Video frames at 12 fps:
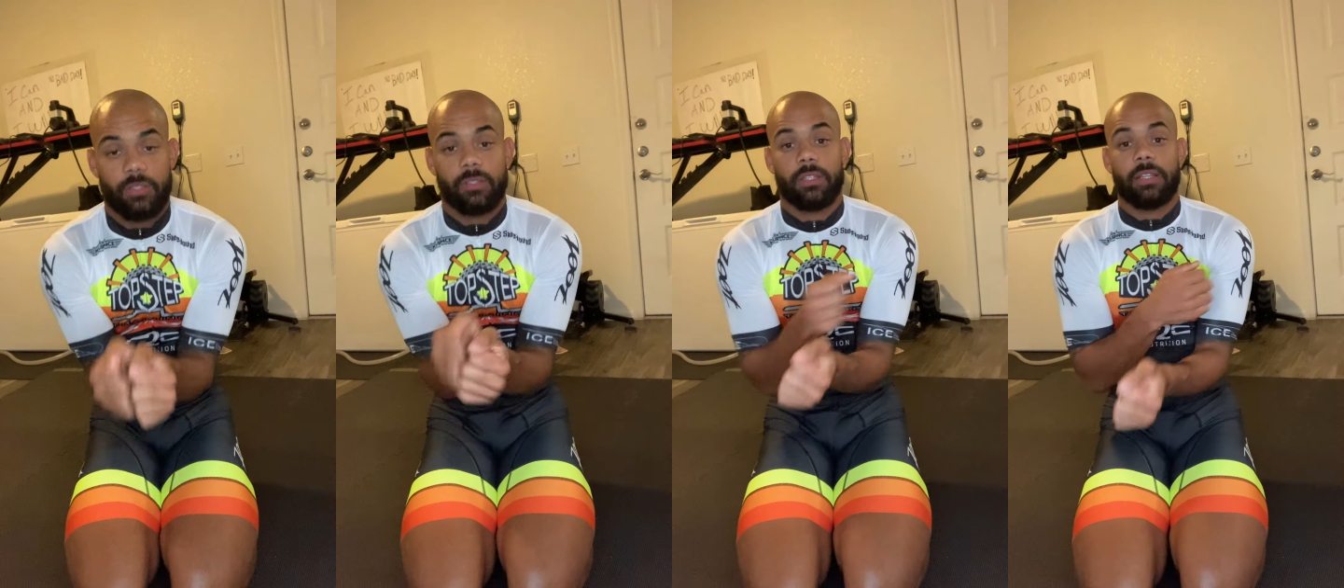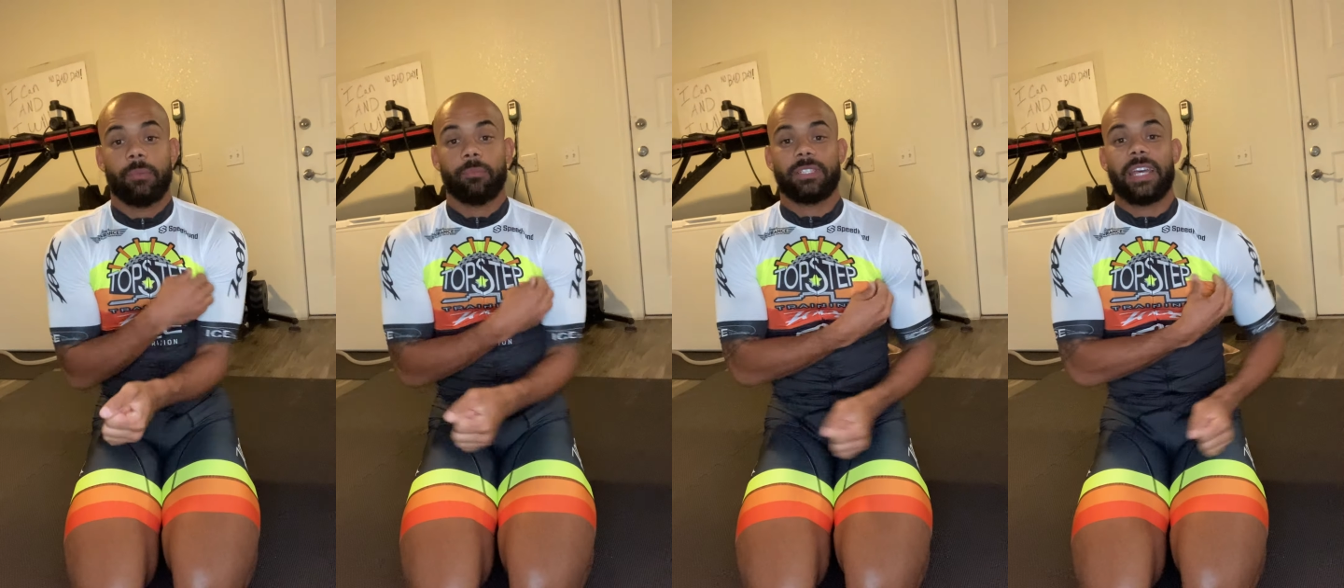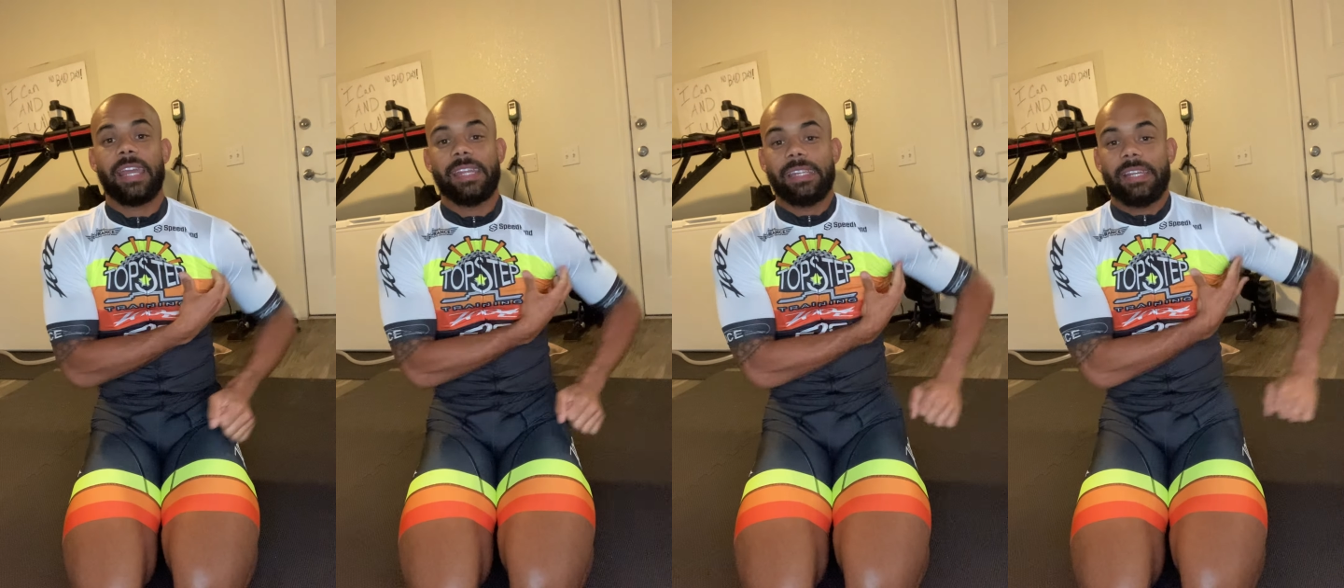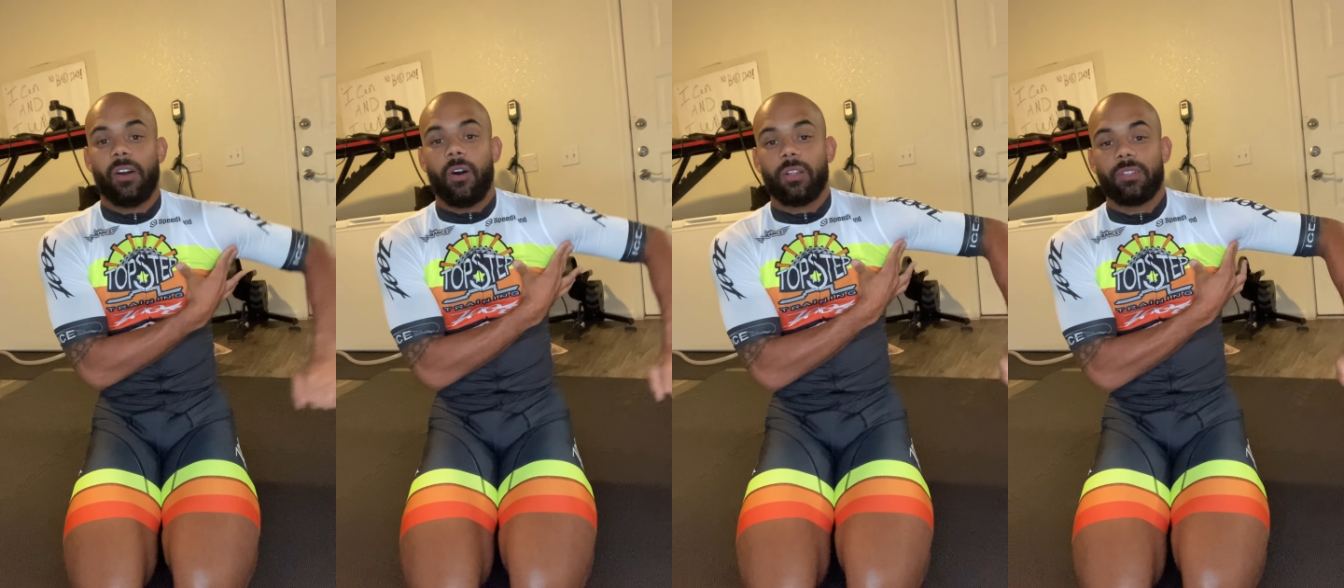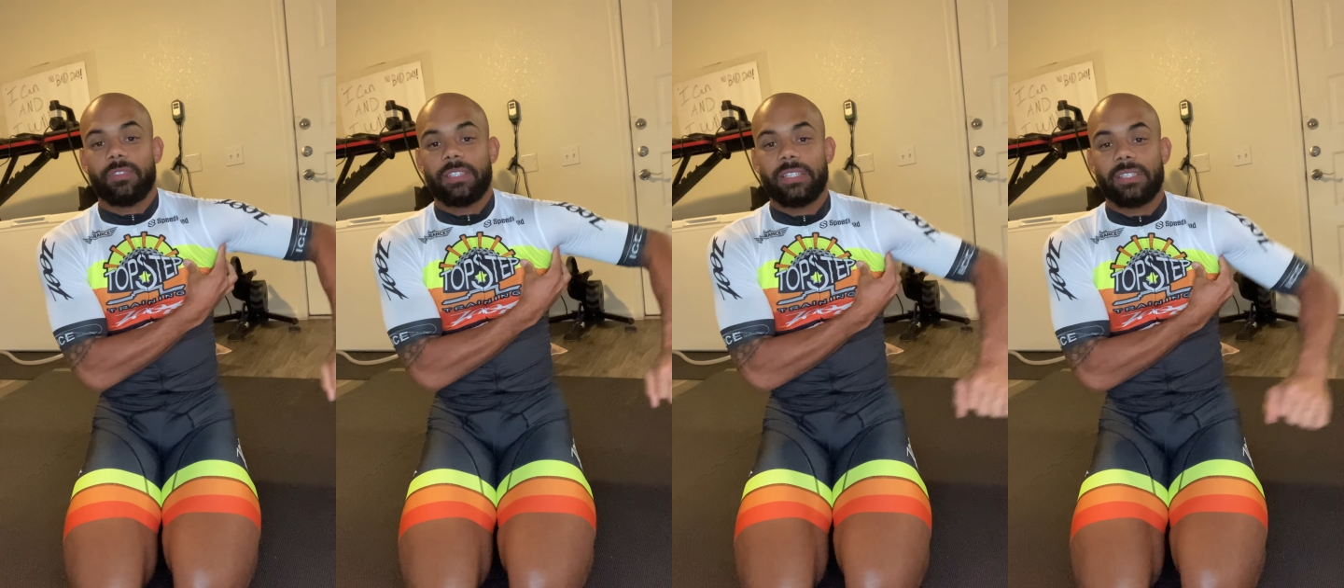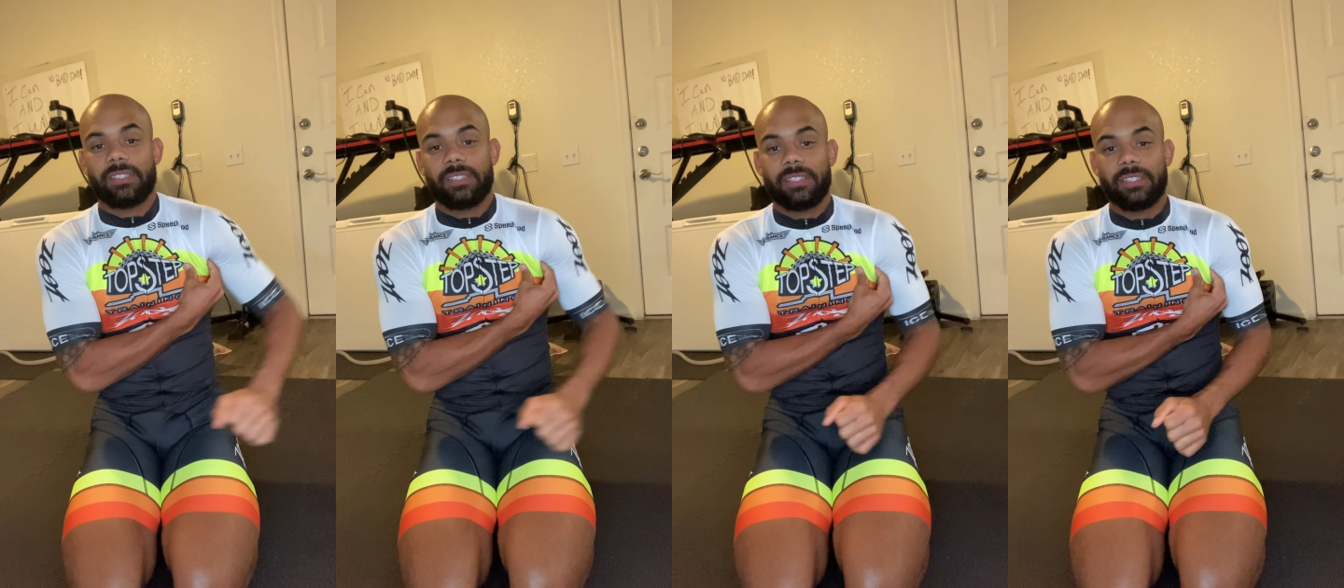I'm tightening all of
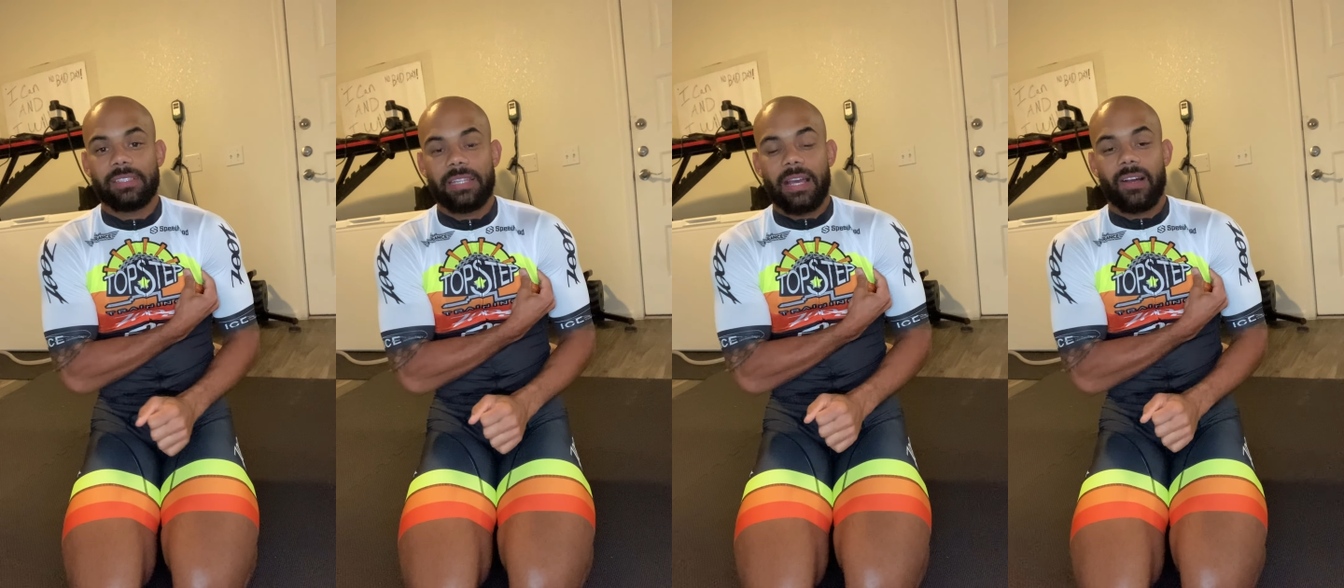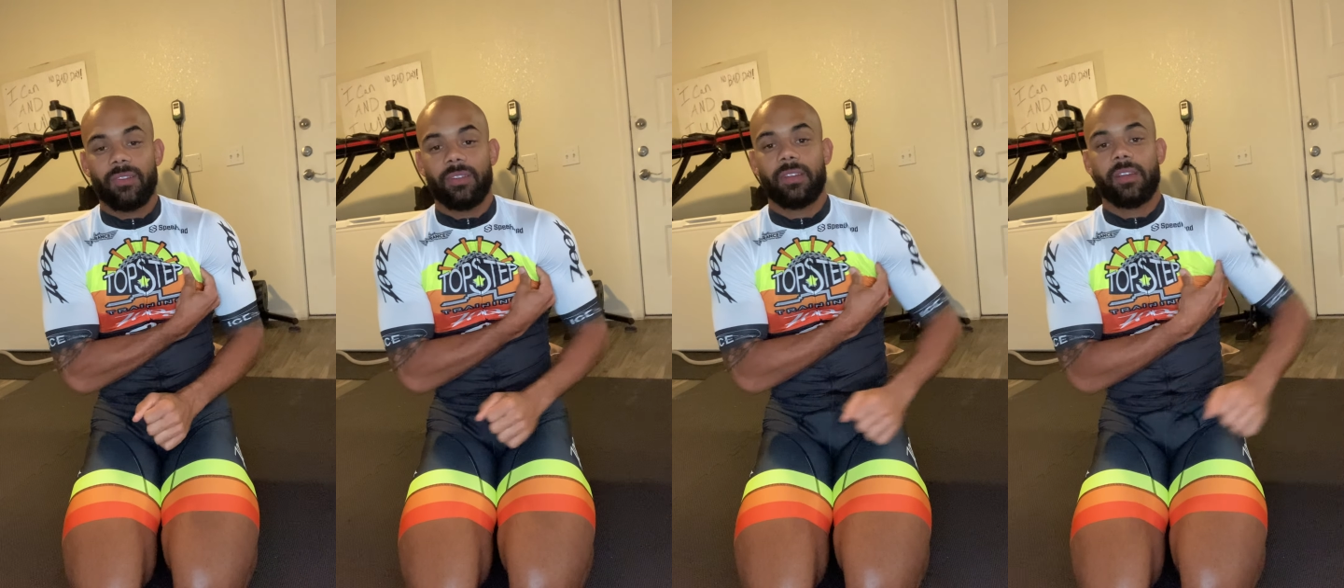this down,